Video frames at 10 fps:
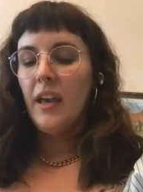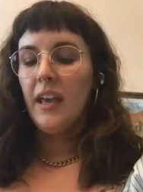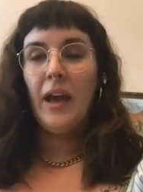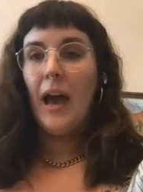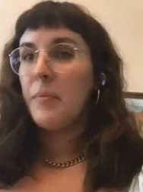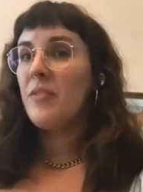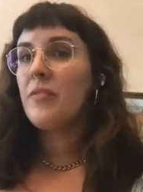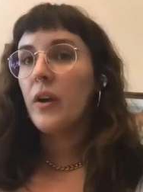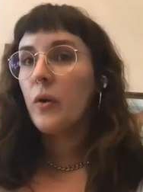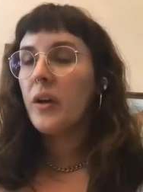it happened
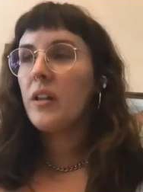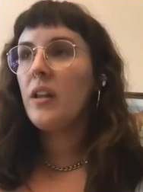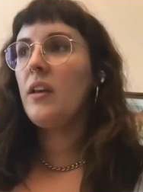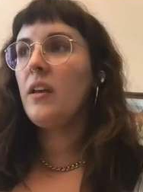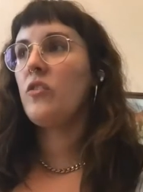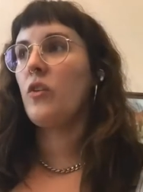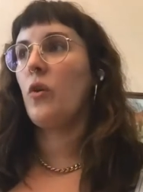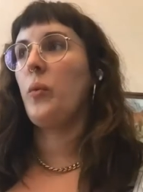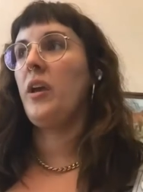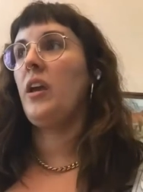very quickly. So
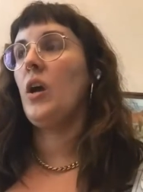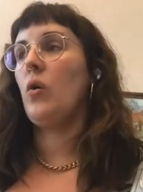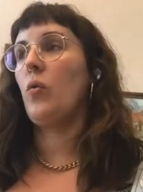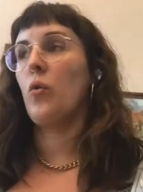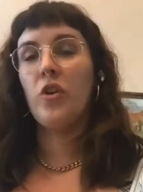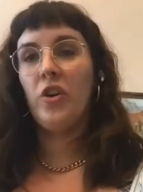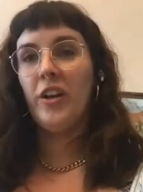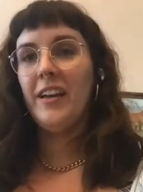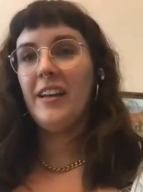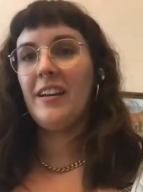we ordered
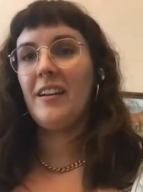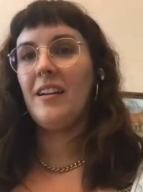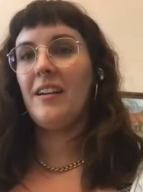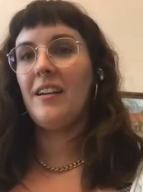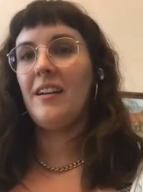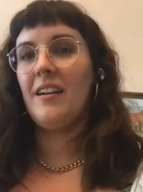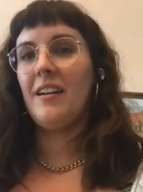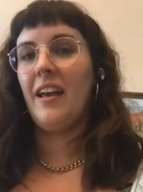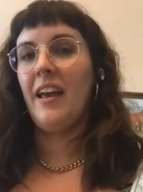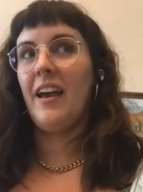it
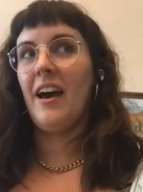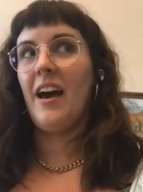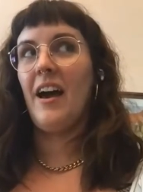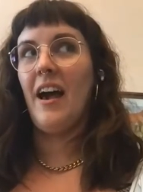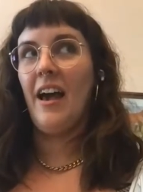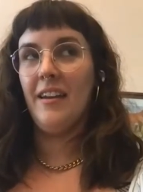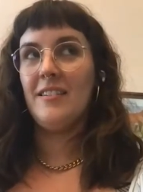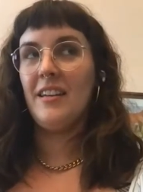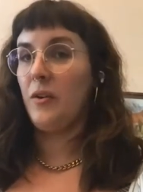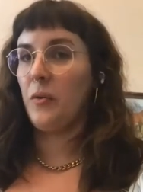and
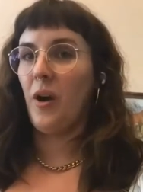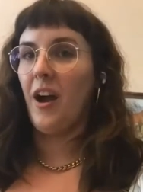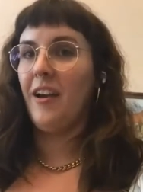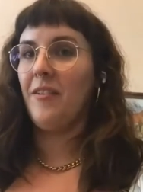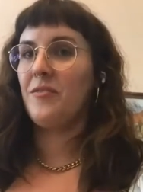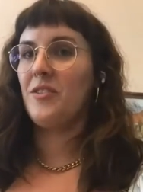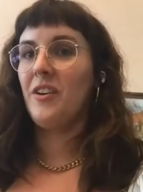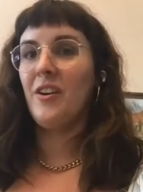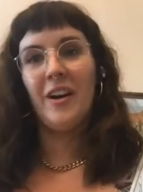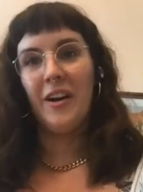it arrived
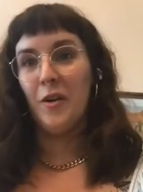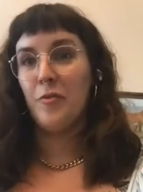on a